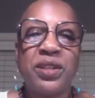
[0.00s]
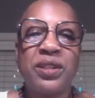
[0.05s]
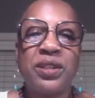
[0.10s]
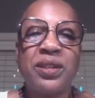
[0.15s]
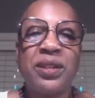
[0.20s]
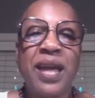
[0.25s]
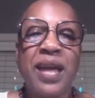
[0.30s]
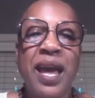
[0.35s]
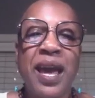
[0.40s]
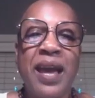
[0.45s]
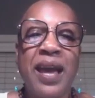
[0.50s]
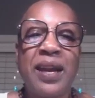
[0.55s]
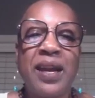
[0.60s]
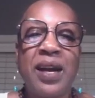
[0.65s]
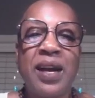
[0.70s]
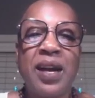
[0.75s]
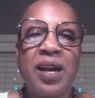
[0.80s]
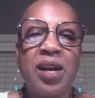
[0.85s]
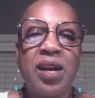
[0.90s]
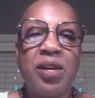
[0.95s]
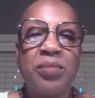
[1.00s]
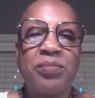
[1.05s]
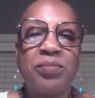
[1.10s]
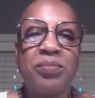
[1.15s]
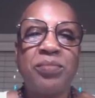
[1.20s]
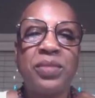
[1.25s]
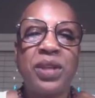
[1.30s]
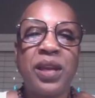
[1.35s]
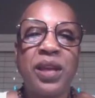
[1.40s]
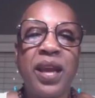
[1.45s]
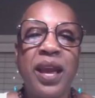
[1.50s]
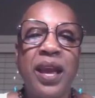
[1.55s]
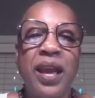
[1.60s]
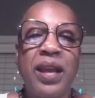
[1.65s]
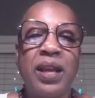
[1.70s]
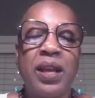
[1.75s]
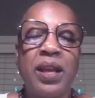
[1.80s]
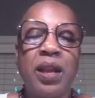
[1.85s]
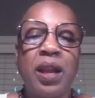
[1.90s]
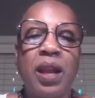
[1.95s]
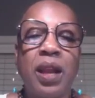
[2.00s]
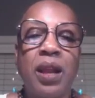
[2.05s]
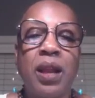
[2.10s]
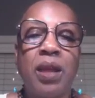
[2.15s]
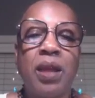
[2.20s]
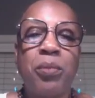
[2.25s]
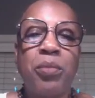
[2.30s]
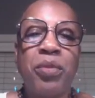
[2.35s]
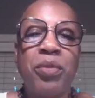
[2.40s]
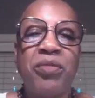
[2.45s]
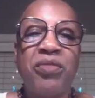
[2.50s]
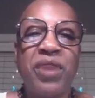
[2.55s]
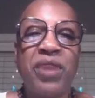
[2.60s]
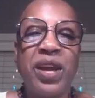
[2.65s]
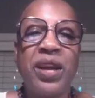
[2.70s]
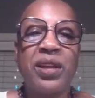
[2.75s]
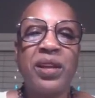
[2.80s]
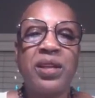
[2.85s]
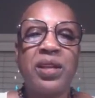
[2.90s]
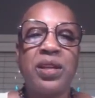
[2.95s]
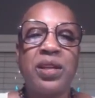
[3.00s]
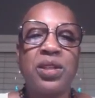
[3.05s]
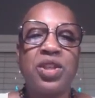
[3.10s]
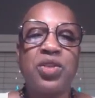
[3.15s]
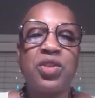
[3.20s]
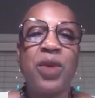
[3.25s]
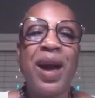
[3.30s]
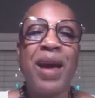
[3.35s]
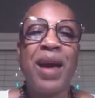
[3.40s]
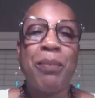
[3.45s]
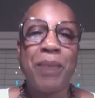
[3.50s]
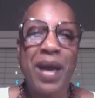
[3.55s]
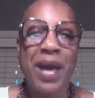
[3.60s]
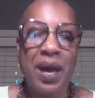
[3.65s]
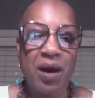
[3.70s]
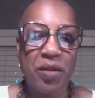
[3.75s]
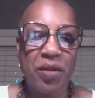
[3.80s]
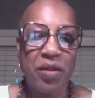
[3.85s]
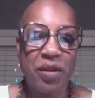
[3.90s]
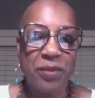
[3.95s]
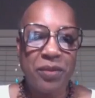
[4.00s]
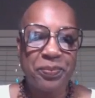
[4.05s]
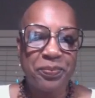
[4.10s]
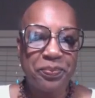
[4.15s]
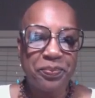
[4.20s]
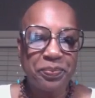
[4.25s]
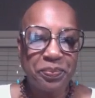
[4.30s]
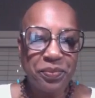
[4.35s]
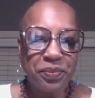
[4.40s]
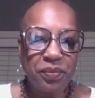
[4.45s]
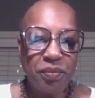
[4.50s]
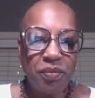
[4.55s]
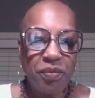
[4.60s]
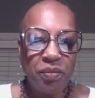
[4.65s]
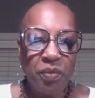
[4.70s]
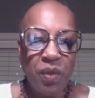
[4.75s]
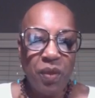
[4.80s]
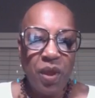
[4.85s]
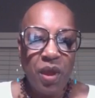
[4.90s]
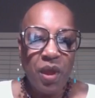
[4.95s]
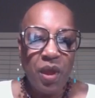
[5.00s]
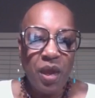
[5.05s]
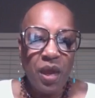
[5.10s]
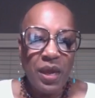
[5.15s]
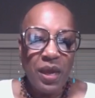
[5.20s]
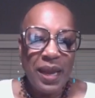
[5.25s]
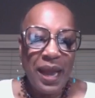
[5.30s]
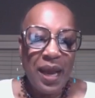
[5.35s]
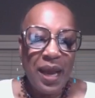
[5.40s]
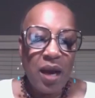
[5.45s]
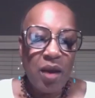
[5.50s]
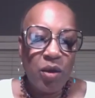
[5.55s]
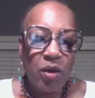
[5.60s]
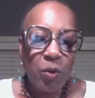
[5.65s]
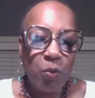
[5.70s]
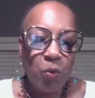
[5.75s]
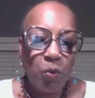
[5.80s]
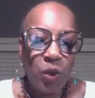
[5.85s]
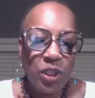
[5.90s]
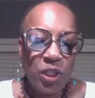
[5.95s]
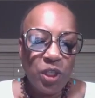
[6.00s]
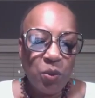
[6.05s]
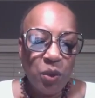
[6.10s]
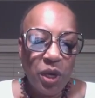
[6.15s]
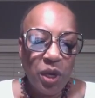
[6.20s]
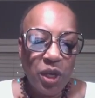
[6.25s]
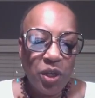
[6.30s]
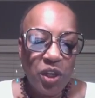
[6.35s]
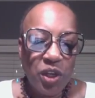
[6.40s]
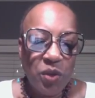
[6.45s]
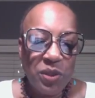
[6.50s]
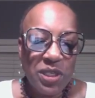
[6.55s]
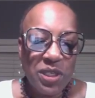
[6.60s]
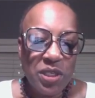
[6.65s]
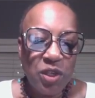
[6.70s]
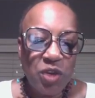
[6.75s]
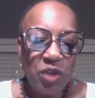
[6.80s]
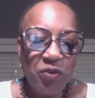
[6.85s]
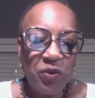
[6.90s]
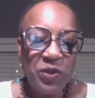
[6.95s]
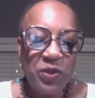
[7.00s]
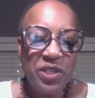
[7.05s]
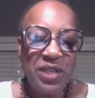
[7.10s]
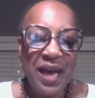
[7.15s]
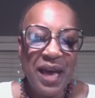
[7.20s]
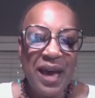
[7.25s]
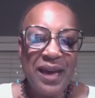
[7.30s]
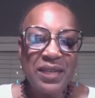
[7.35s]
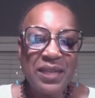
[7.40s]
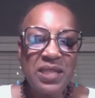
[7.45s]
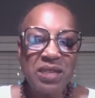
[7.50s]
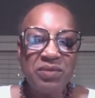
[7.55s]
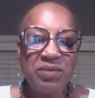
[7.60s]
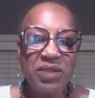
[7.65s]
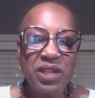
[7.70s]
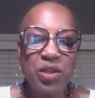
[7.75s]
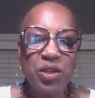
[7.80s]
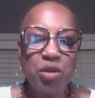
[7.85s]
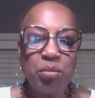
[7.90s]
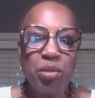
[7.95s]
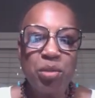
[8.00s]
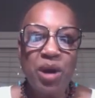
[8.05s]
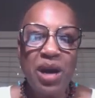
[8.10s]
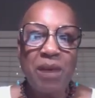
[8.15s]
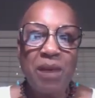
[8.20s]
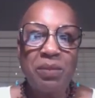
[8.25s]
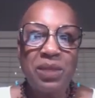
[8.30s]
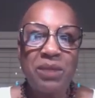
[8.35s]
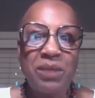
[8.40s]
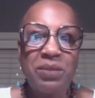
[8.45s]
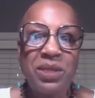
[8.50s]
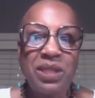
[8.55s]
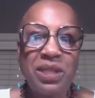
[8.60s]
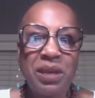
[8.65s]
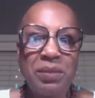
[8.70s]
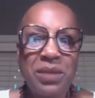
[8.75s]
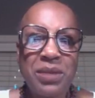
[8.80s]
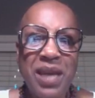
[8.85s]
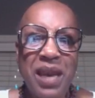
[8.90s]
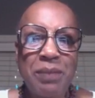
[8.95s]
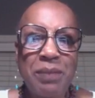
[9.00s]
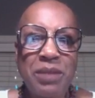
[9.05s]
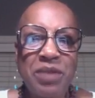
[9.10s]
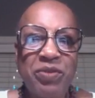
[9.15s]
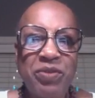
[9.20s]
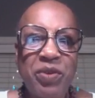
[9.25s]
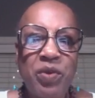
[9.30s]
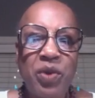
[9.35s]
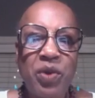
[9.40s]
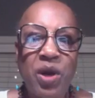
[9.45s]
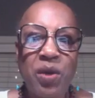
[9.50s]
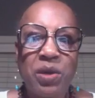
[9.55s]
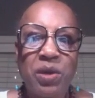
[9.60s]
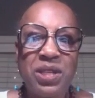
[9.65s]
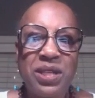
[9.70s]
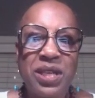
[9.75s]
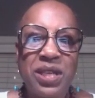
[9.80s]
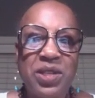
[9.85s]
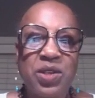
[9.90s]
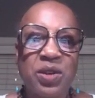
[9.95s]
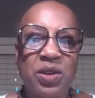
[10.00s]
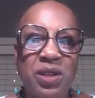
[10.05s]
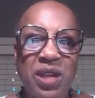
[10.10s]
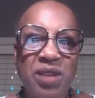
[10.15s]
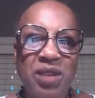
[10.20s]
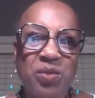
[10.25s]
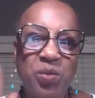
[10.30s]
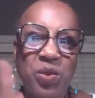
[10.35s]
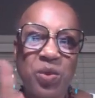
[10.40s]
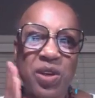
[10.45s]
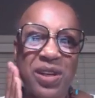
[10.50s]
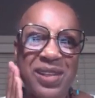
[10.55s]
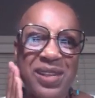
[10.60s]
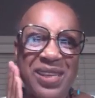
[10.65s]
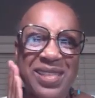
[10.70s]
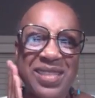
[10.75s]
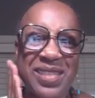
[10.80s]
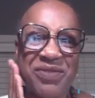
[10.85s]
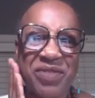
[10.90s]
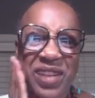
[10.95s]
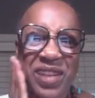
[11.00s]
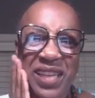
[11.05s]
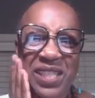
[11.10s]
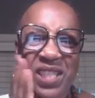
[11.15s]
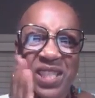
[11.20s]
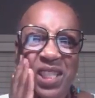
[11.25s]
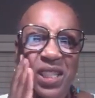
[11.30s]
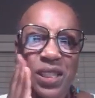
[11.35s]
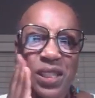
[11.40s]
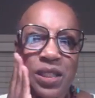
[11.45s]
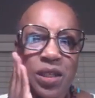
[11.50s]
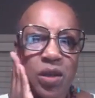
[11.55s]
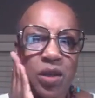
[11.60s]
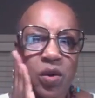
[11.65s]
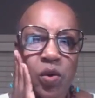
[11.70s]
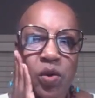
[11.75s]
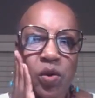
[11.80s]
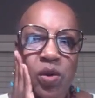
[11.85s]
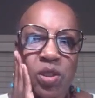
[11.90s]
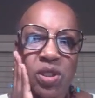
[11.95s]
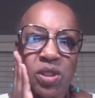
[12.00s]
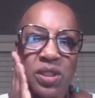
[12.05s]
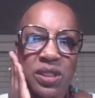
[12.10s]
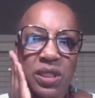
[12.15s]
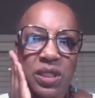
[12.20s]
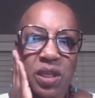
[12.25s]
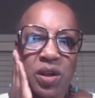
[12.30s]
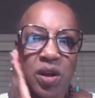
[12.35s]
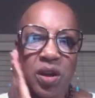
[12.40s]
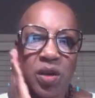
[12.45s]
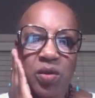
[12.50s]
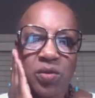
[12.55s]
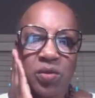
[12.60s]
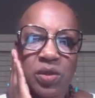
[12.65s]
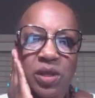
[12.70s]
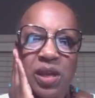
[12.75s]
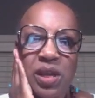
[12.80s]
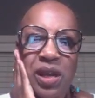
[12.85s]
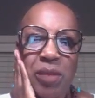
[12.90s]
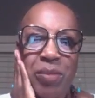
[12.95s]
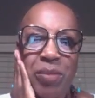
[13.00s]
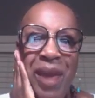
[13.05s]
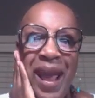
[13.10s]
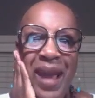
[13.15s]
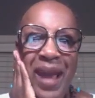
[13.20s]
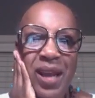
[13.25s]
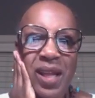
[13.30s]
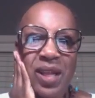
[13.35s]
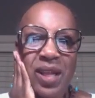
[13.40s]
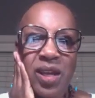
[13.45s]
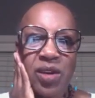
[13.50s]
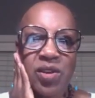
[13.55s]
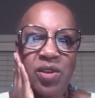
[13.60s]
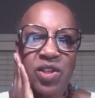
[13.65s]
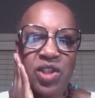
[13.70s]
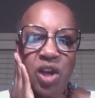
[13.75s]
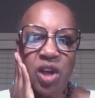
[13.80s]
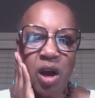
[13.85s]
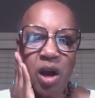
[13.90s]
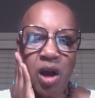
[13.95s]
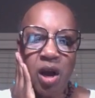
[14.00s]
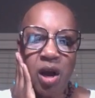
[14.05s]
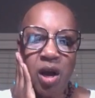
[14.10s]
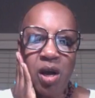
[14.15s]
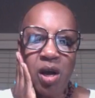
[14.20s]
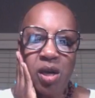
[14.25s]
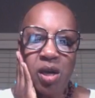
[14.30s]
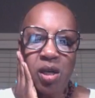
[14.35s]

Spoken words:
that can prevent dry mouth. Now, what you want to do is look for signs of dental problems. Sometimes if you notice that your loved one is flinching or just, patting their jaw